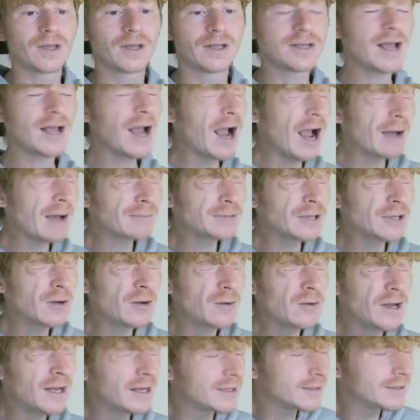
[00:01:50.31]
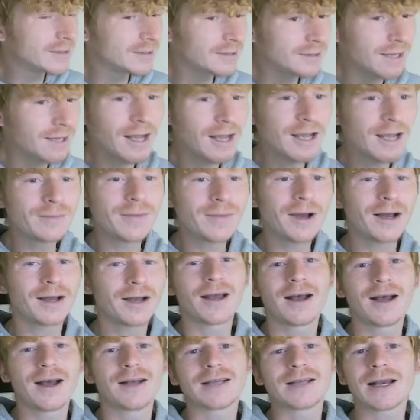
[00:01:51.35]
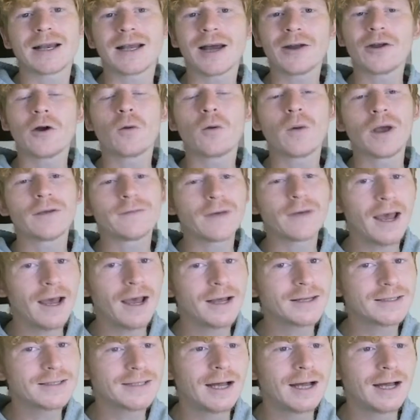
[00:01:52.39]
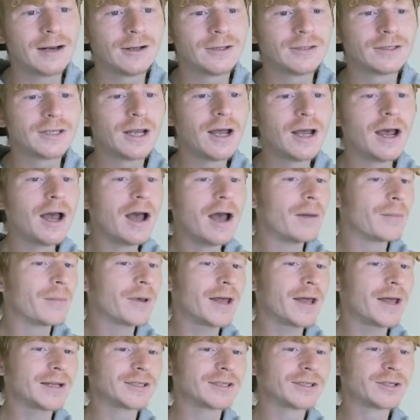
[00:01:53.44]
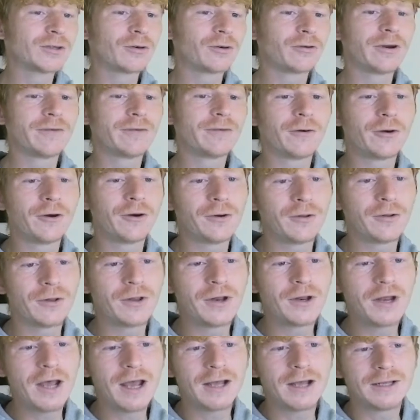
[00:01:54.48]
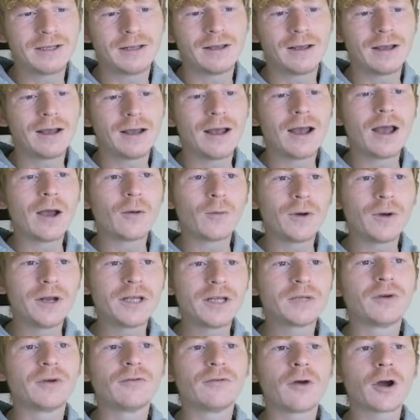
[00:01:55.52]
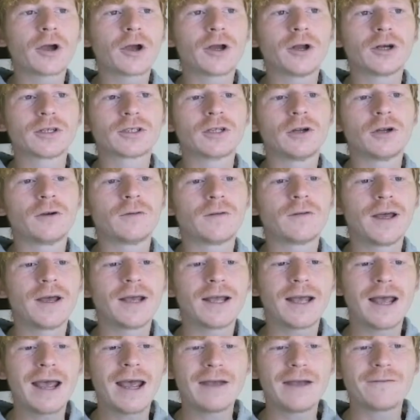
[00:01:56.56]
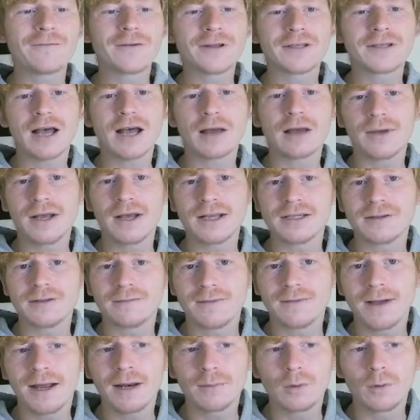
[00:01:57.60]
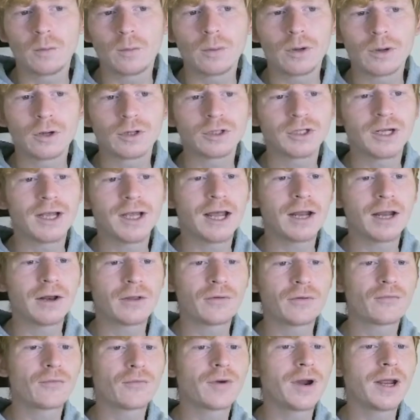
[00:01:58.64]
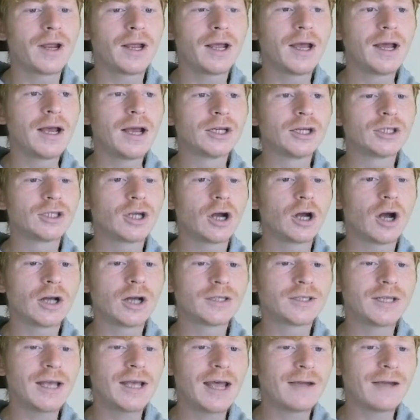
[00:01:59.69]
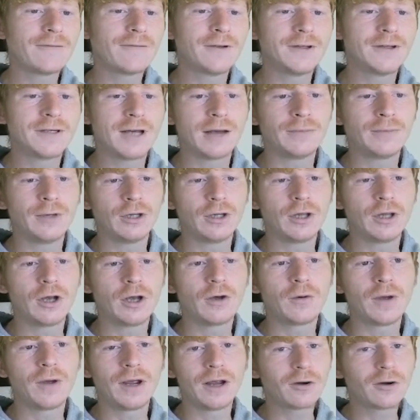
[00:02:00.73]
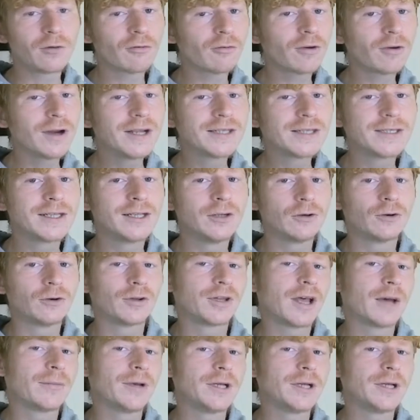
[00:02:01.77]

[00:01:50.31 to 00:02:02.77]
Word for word: absolutely insane, my guys. I cannot wait for Hex Talent, but that's a story for another day. We need to be rocking our Snowflake every time it is available because you're getting 3 shards every time you do, increasing your damage